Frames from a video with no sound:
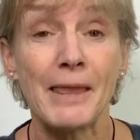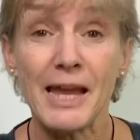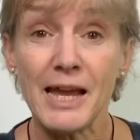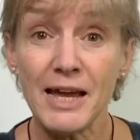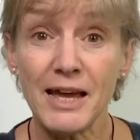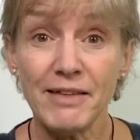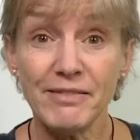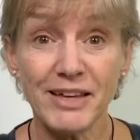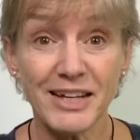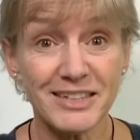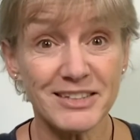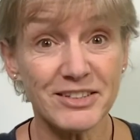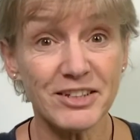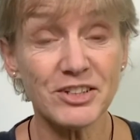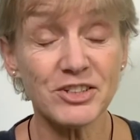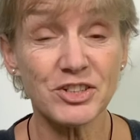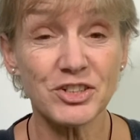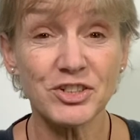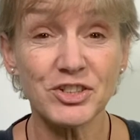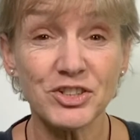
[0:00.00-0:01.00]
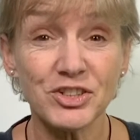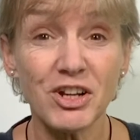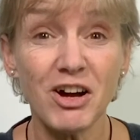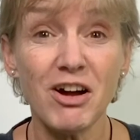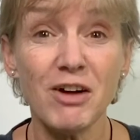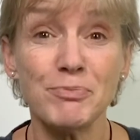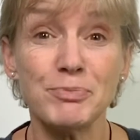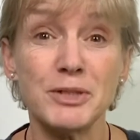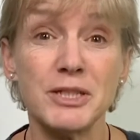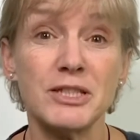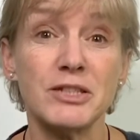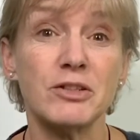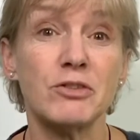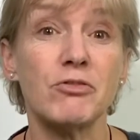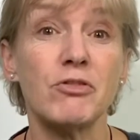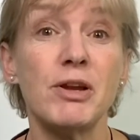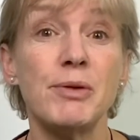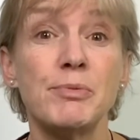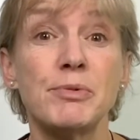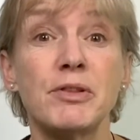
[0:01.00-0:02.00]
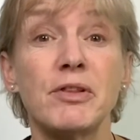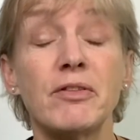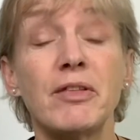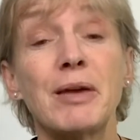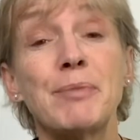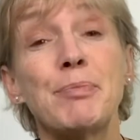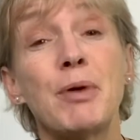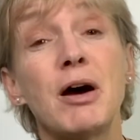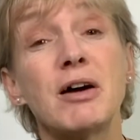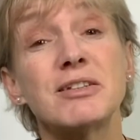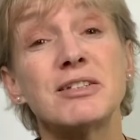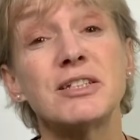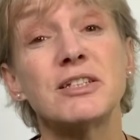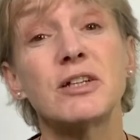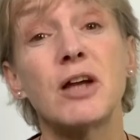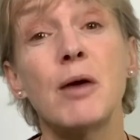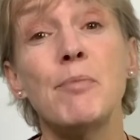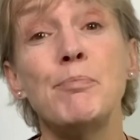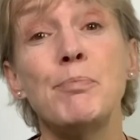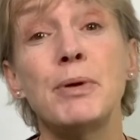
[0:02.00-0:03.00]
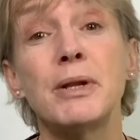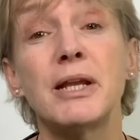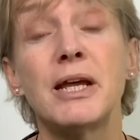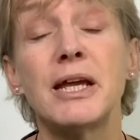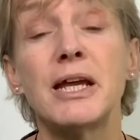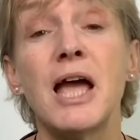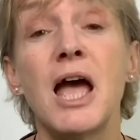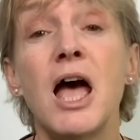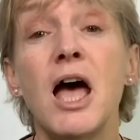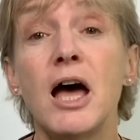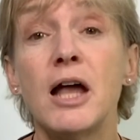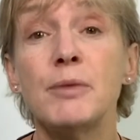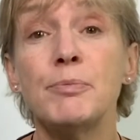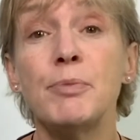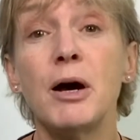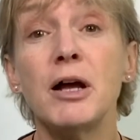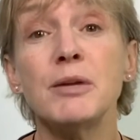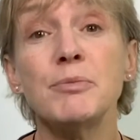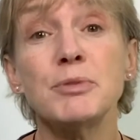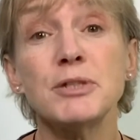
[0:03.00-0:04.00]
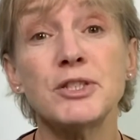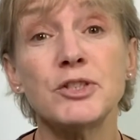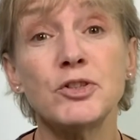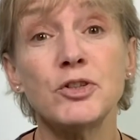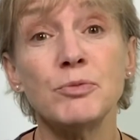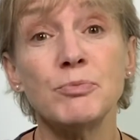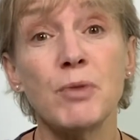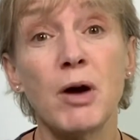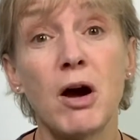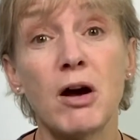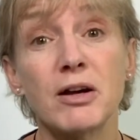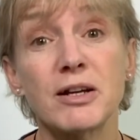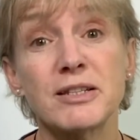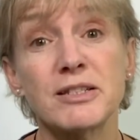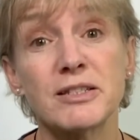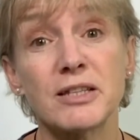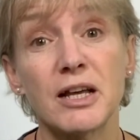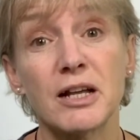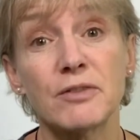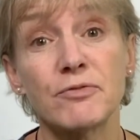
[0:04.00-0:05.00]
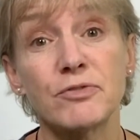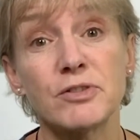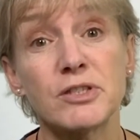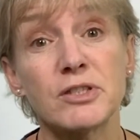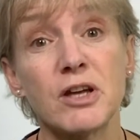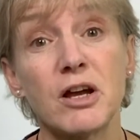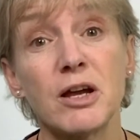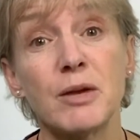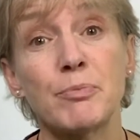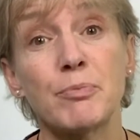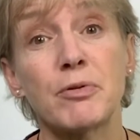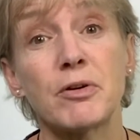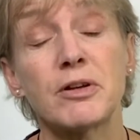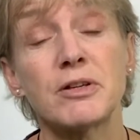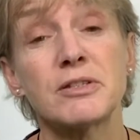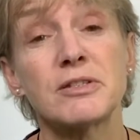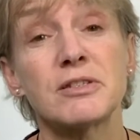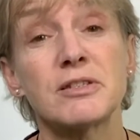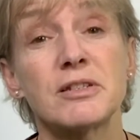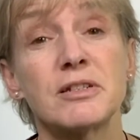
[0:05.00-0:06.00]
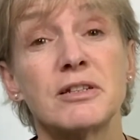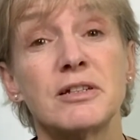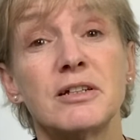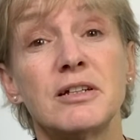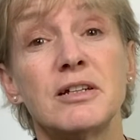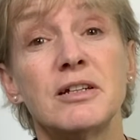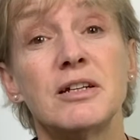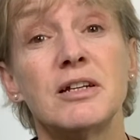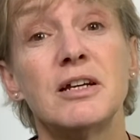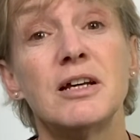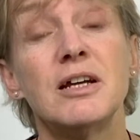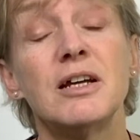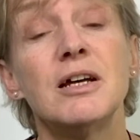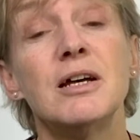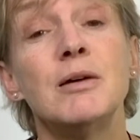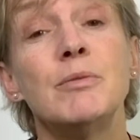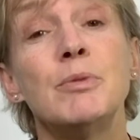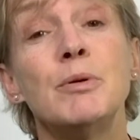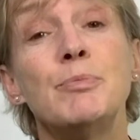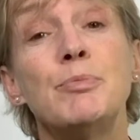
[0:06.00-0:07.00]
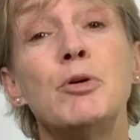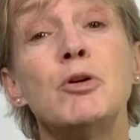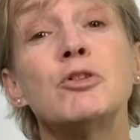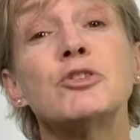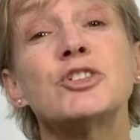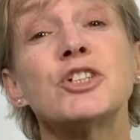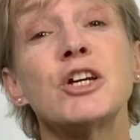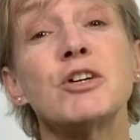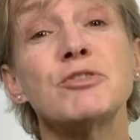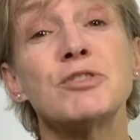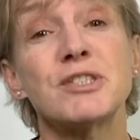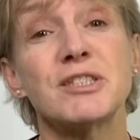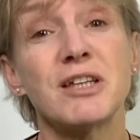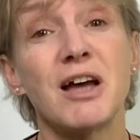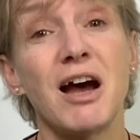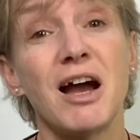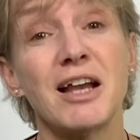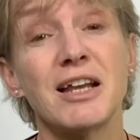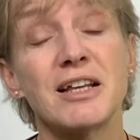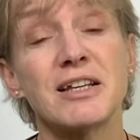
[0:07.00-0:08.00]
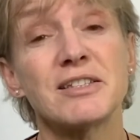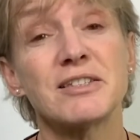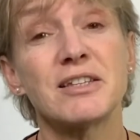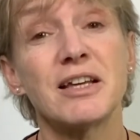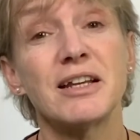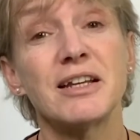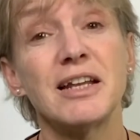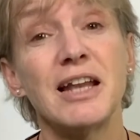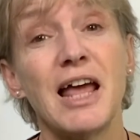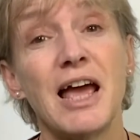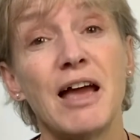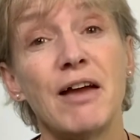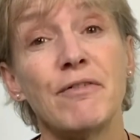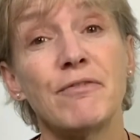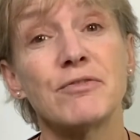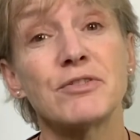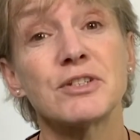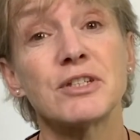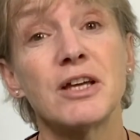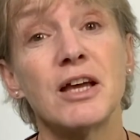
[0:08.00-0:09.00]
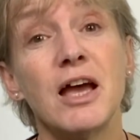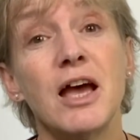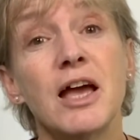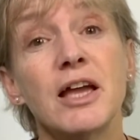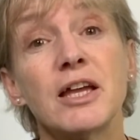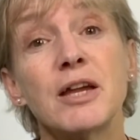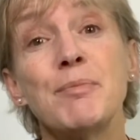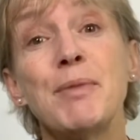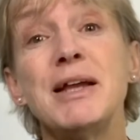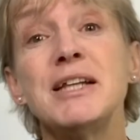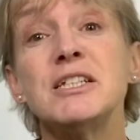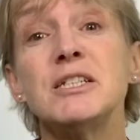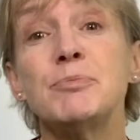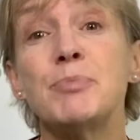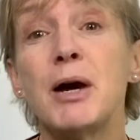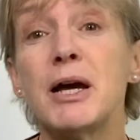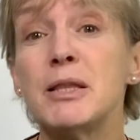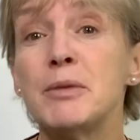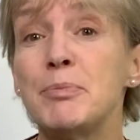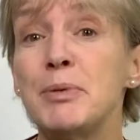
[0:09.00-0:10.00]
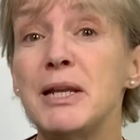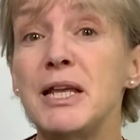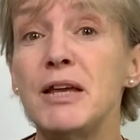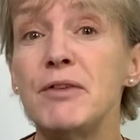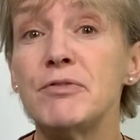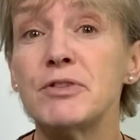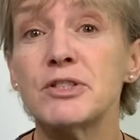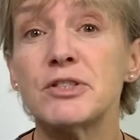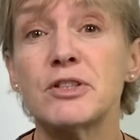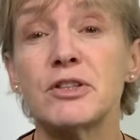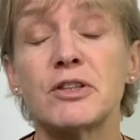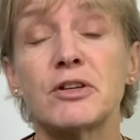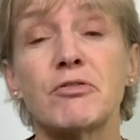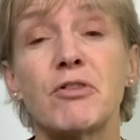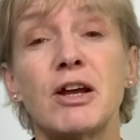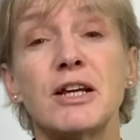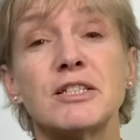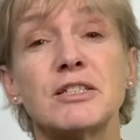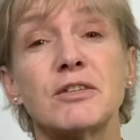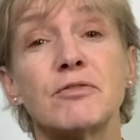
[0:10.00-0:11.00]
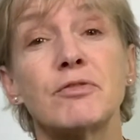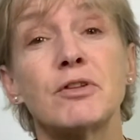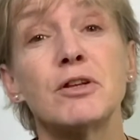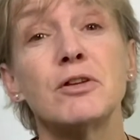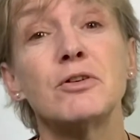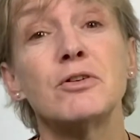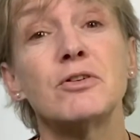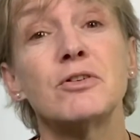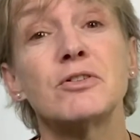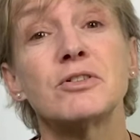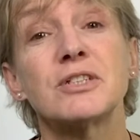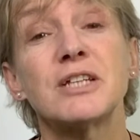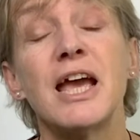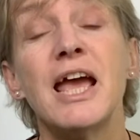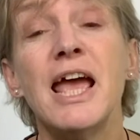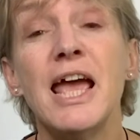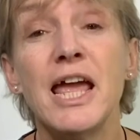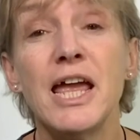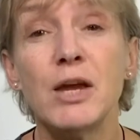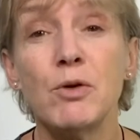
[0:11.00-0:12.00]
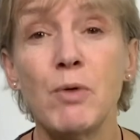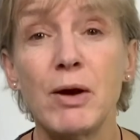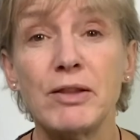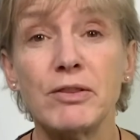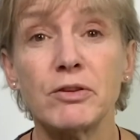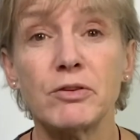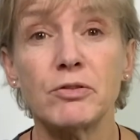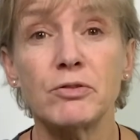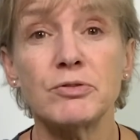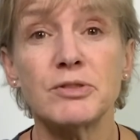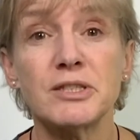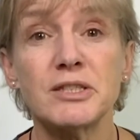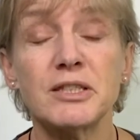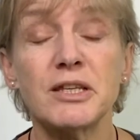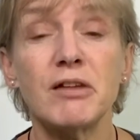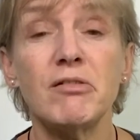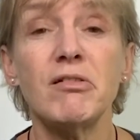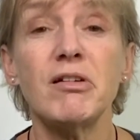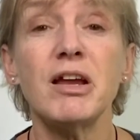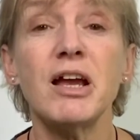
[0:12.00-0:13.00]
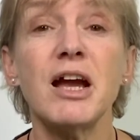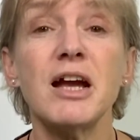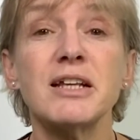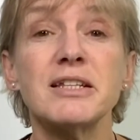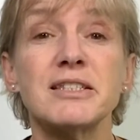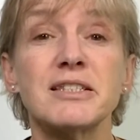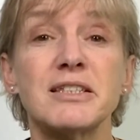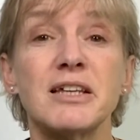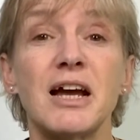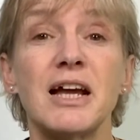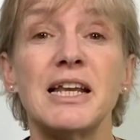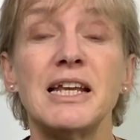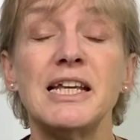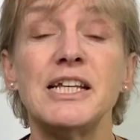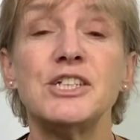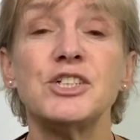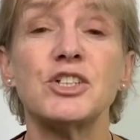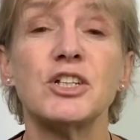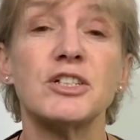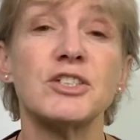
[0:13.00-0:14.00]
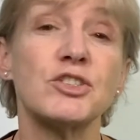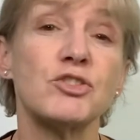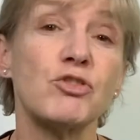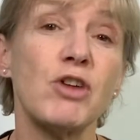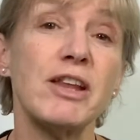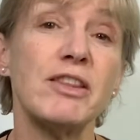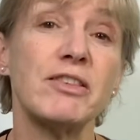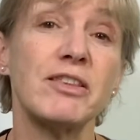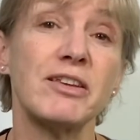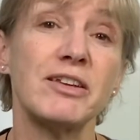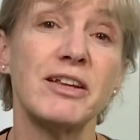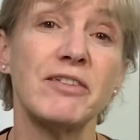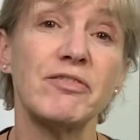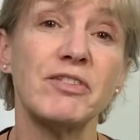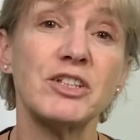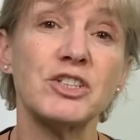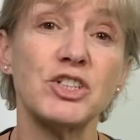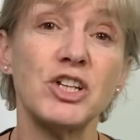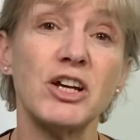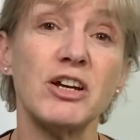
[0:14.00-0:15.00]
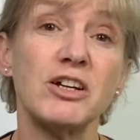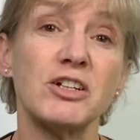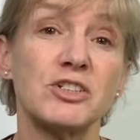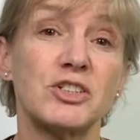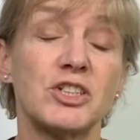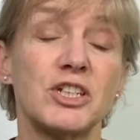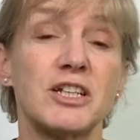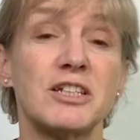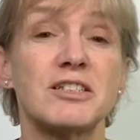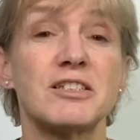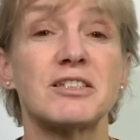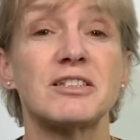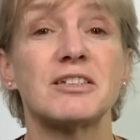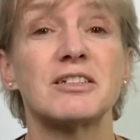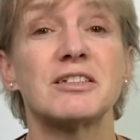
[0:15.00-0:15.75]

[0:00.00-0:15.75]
They had such a sharp disagreement that they parted company, and Barnabas took Mark and sailed for Cyprus. But Paul chose Silas and left. Commended by the believers to the grace of the Lord, he went through Syria and Cilicia, strengthening the churches.